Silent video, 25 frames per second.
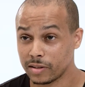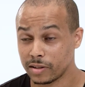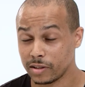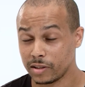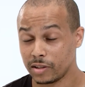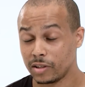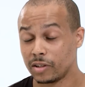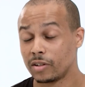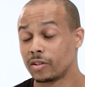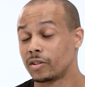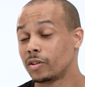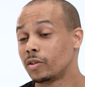
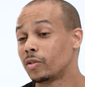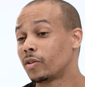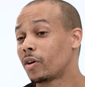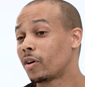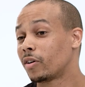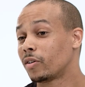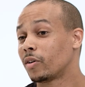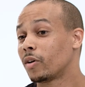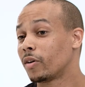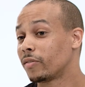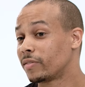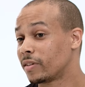you don't
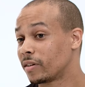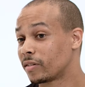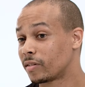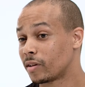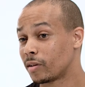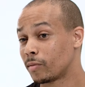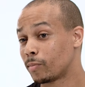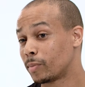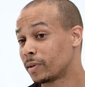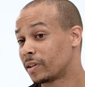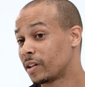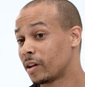know if there's a
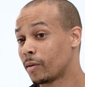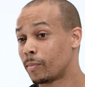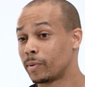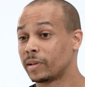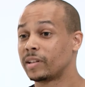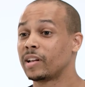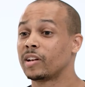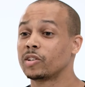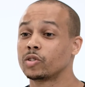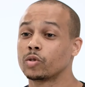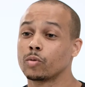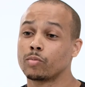
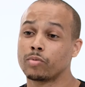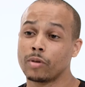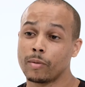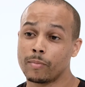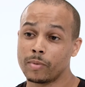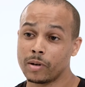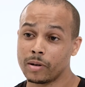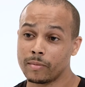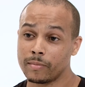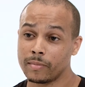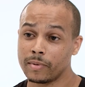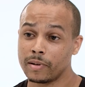potential
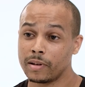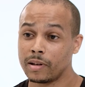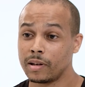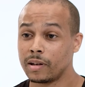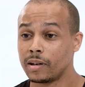problem,